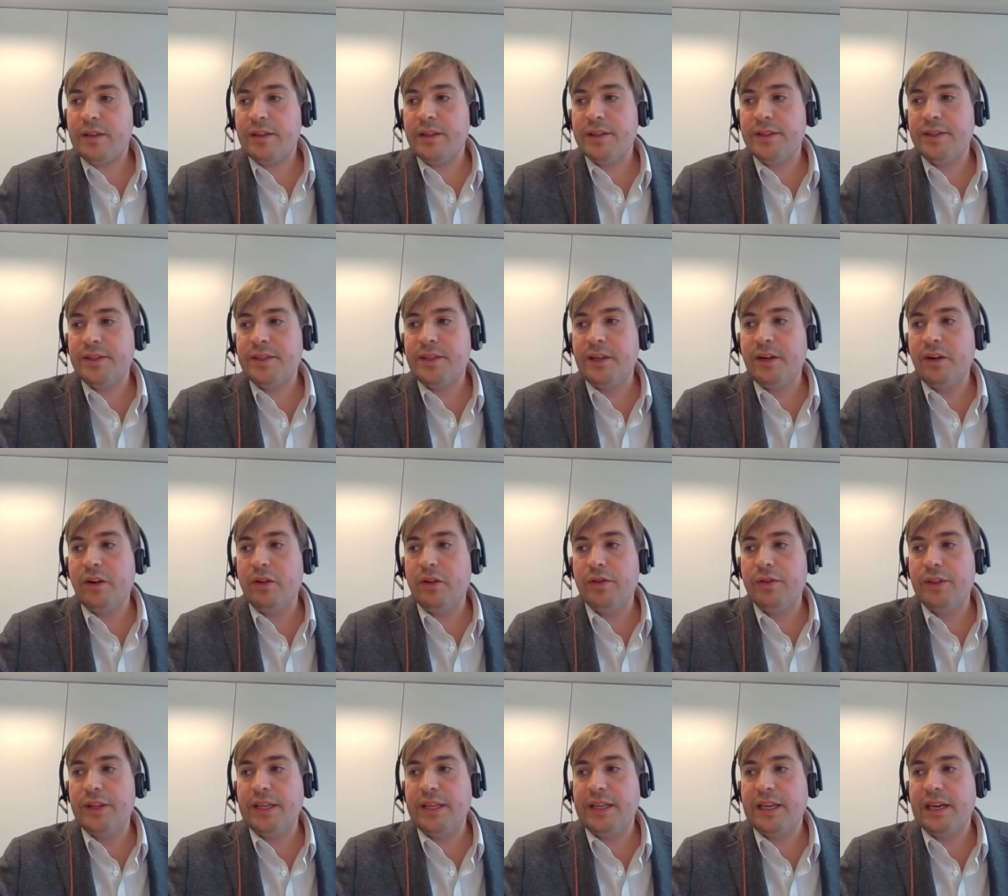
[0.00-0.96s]
that's still
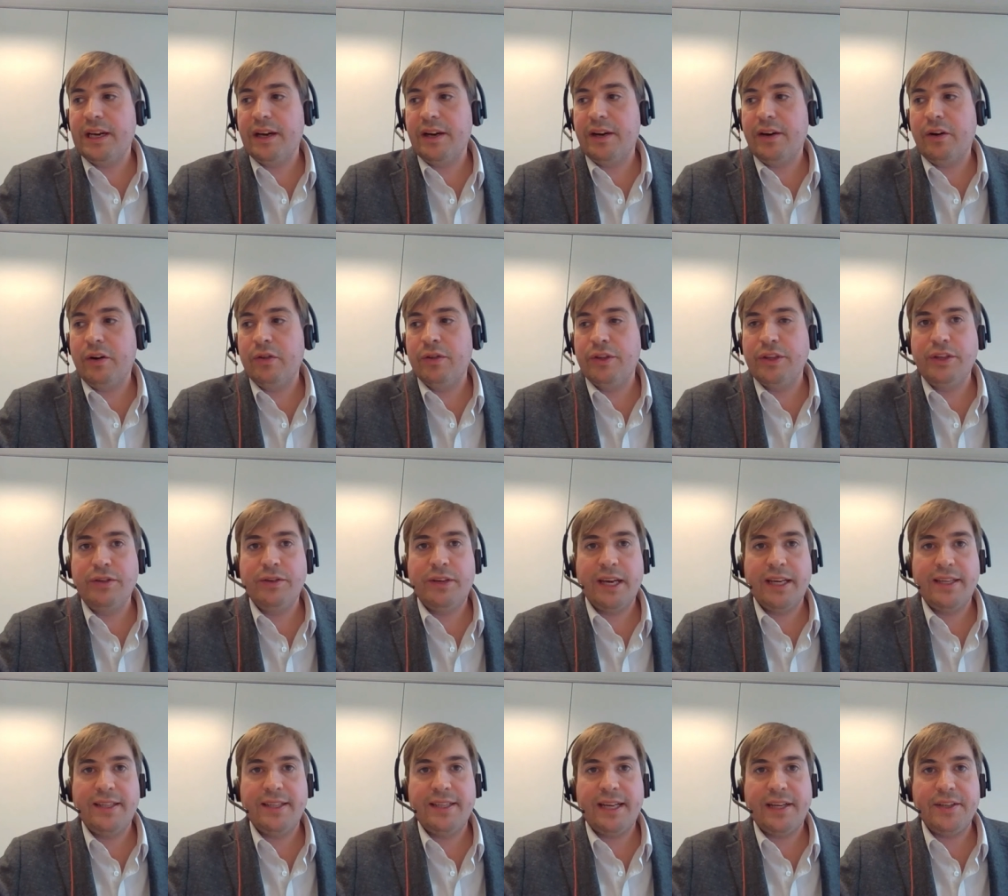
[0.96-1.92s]
on the uh, on the
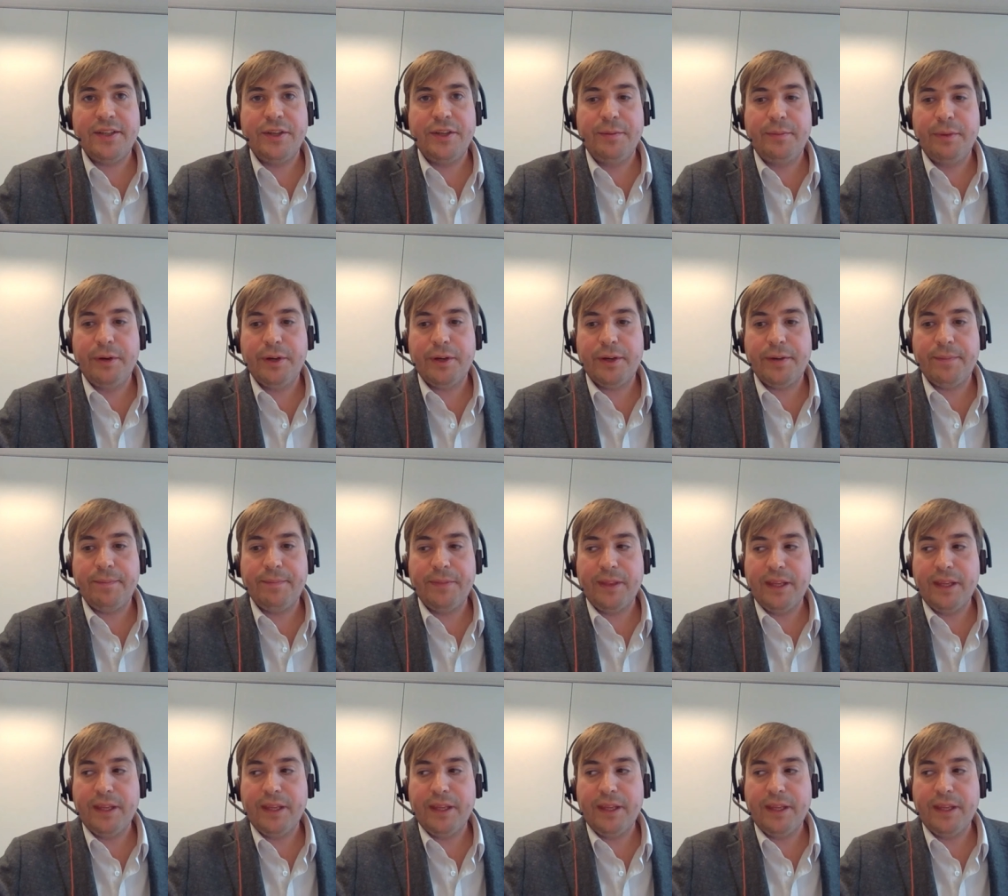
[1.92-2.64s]
UK statute book.